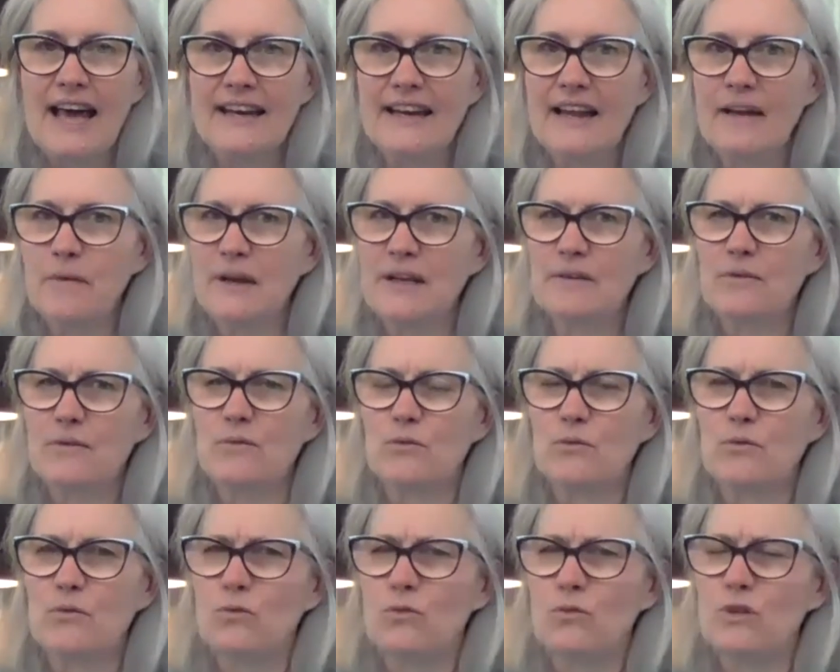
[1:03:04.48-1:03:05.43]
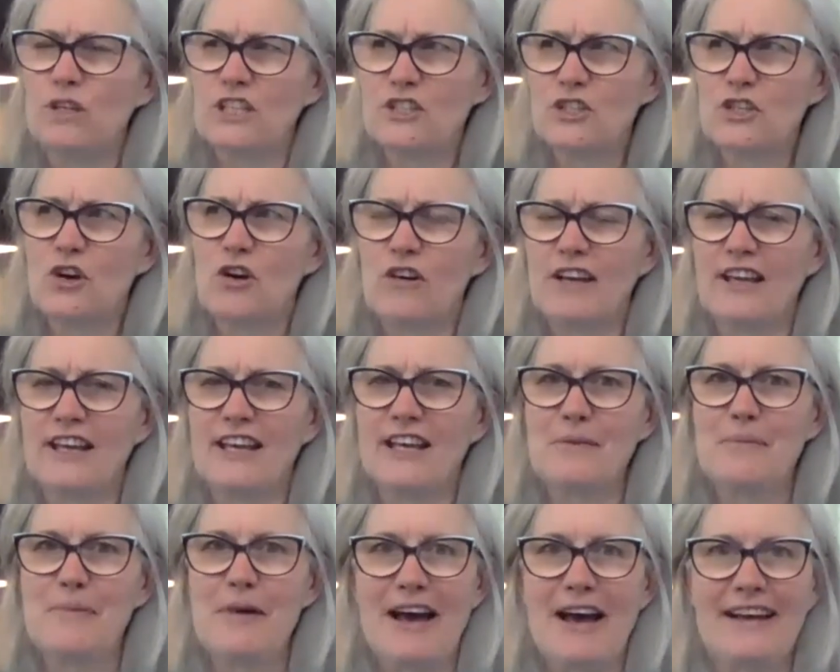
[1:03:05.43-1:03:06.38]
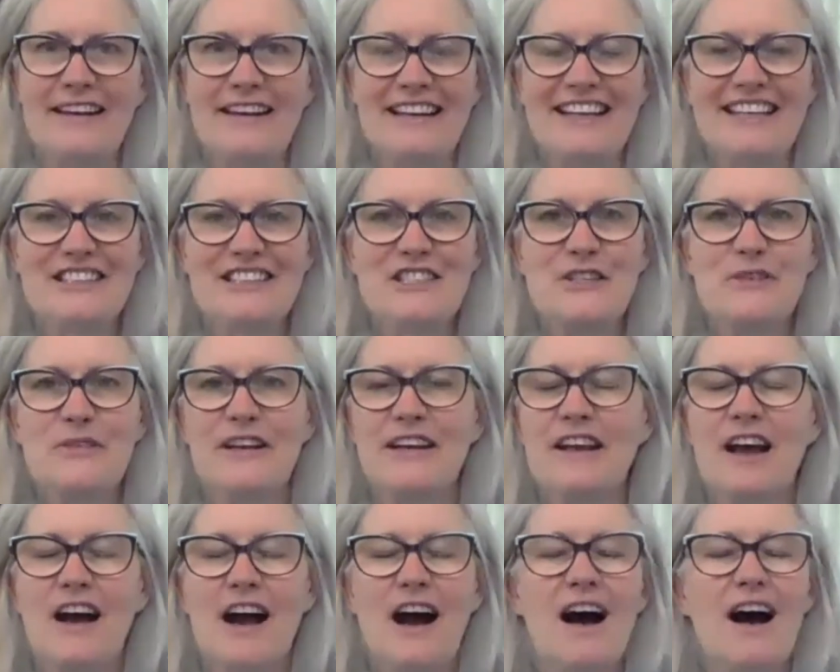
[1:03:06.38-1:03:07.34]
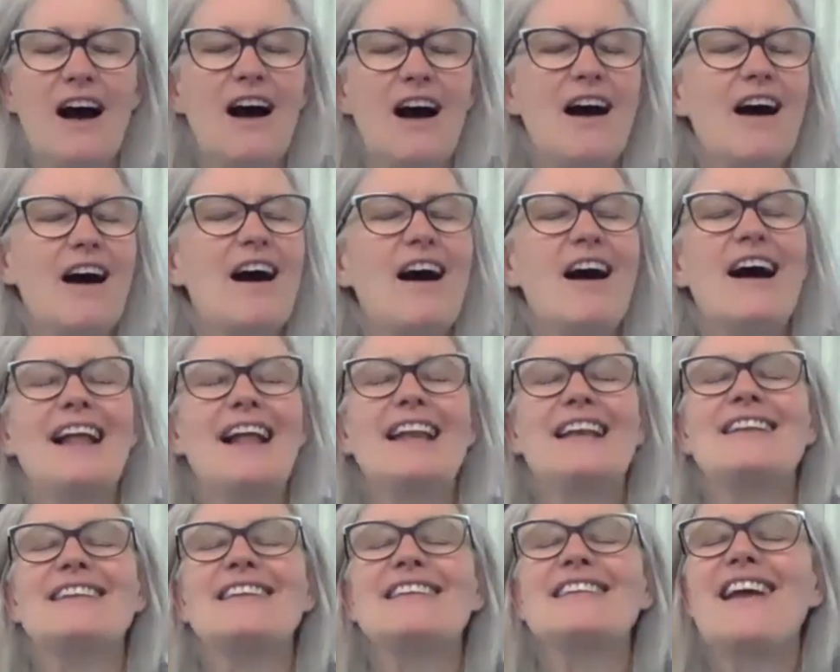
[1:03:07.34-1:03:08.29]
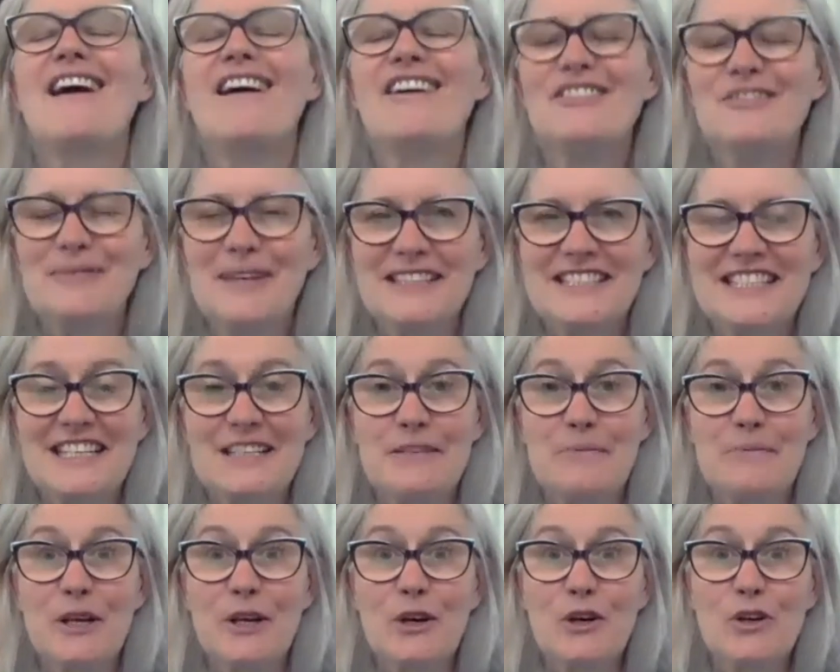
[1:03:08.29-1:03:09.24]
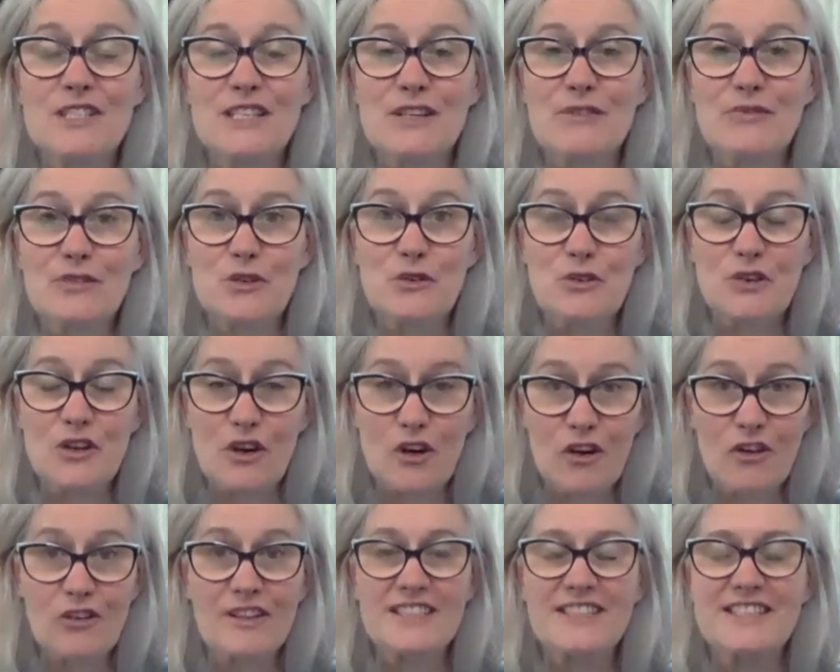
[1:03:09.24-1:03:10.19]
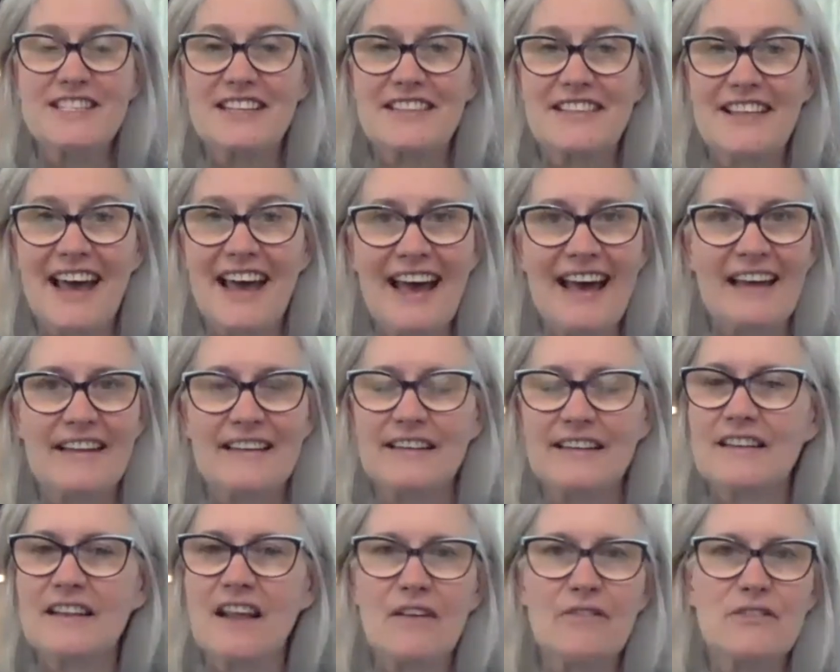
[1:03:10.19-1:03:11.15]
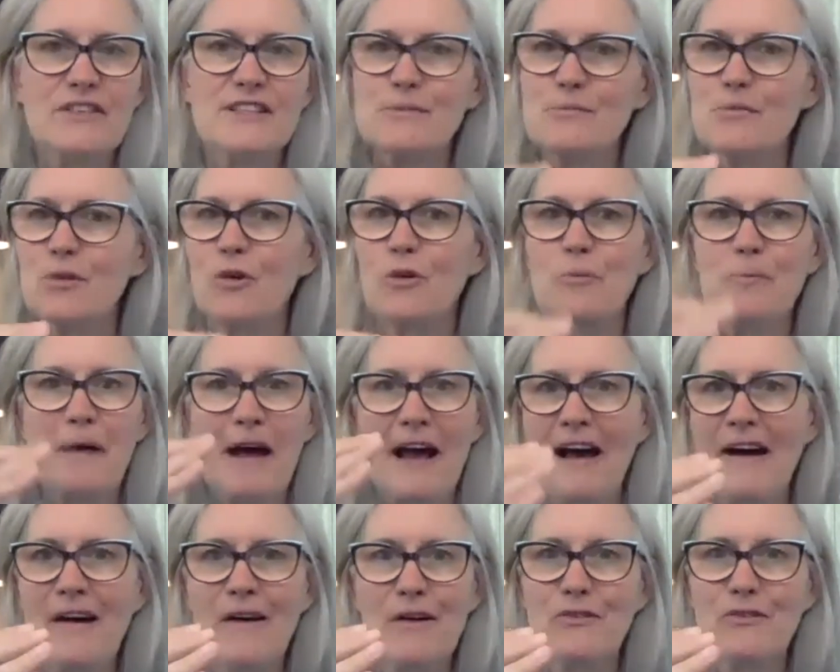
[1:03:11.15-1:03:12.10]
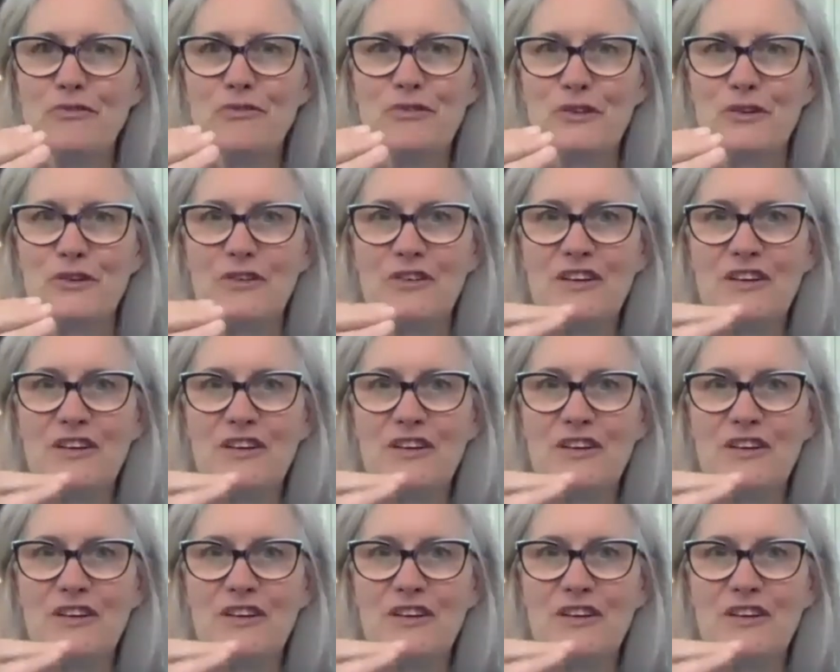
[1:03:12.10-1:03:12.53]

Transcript: I went, what are you talking about? And she went, I love my jealousy. Because if you go into that, love is more powerful.